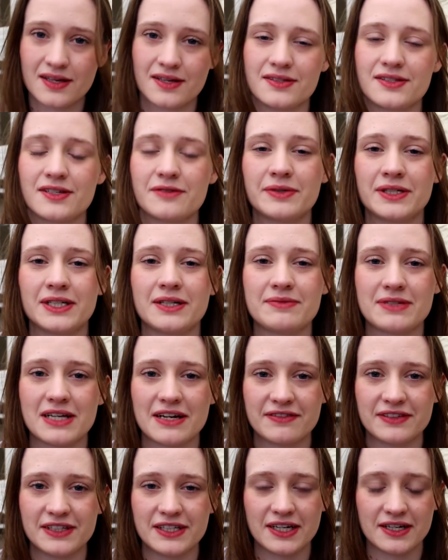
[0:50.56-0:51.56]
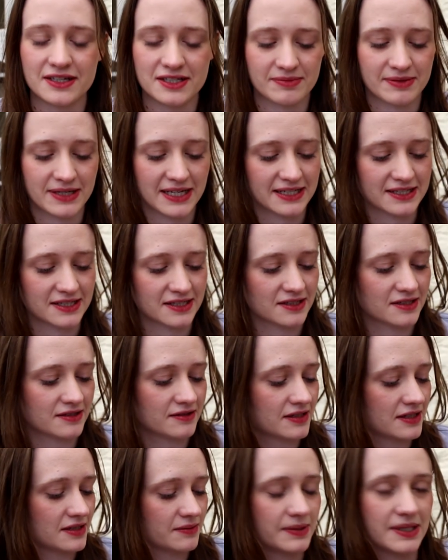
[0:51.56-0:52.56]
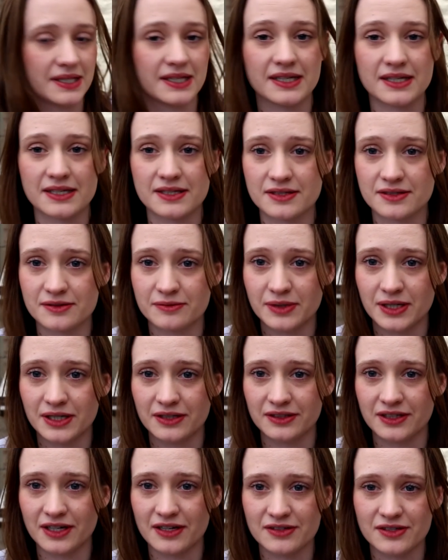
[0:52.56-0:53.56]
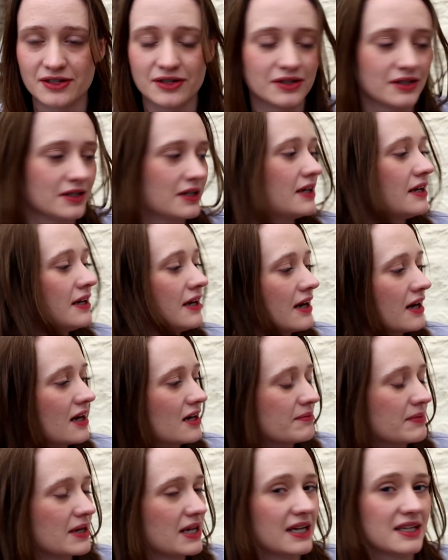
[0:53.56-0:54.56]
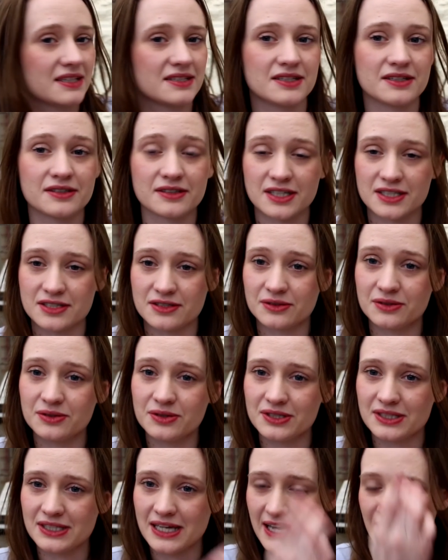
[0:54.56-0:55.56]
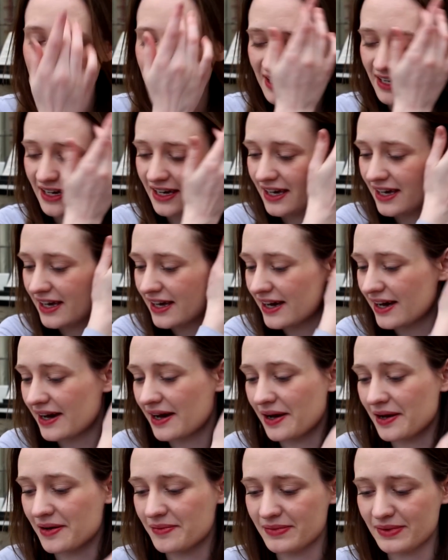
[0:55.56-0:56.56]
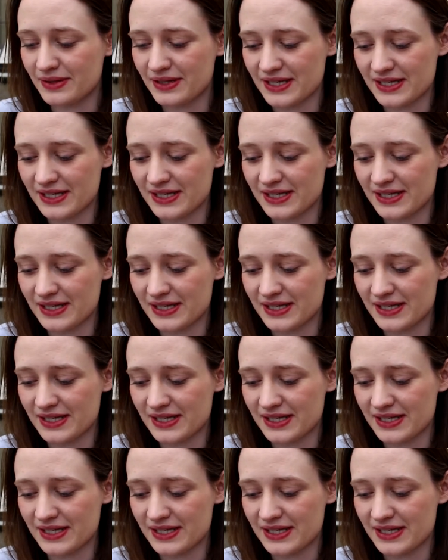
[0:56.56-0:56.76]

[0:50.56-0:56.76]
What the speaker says: So one I'm definitely going to be getting to this week is The World Goes On by László Krasznahorkai.